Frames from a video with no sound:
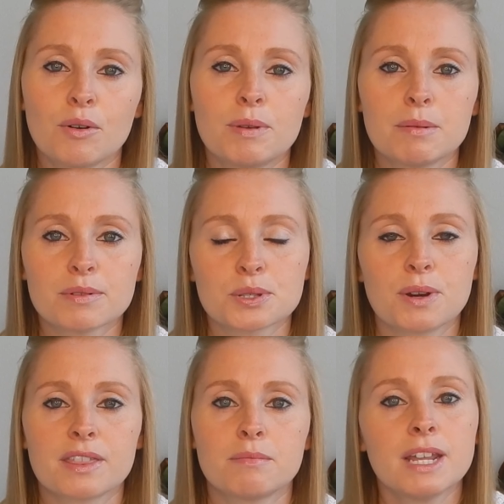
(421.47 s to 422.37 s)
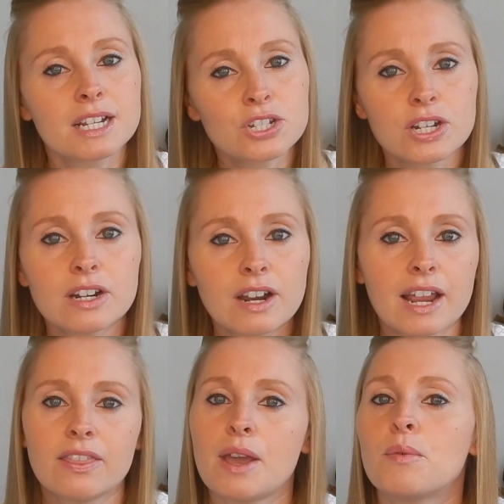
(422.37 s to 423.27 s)
will be able to wear them next year
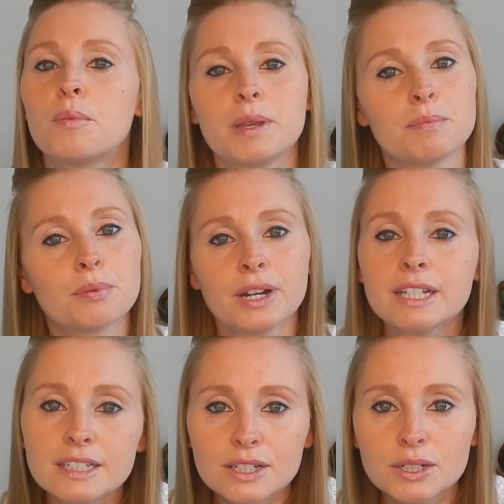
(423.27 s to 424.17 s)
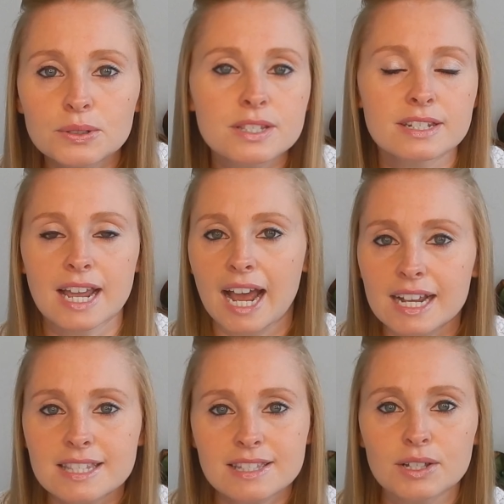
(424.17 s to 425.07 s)
and they will be brand new,
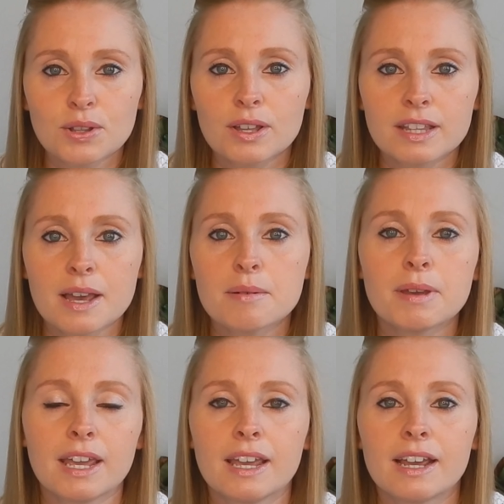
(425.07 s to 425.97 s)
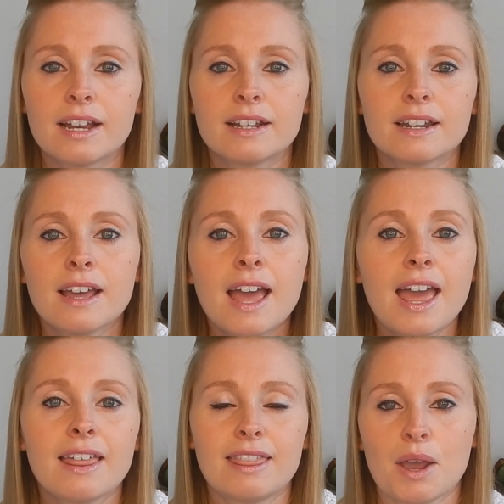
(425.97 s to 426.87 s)
tags still on them, and
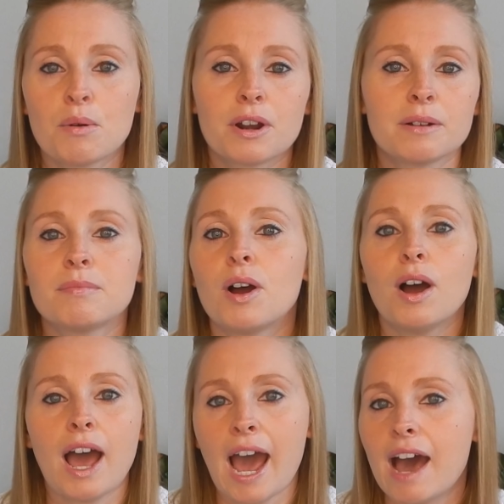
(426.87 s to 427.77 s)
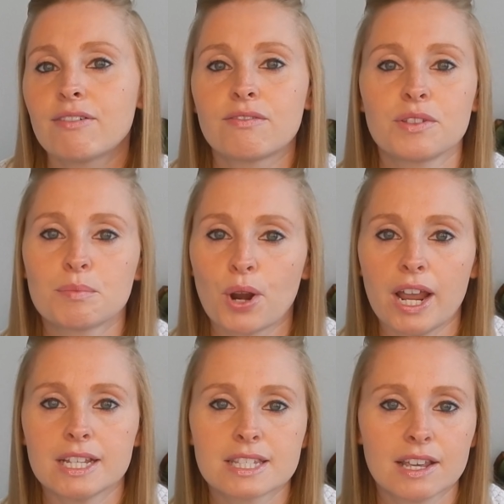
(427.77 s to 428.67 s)
they were half of the
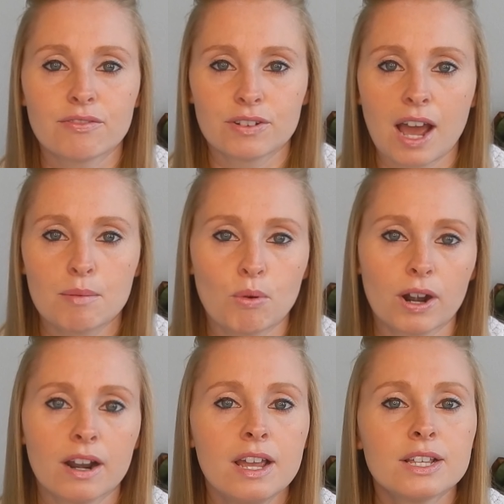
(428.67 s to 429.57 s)
price, if not more.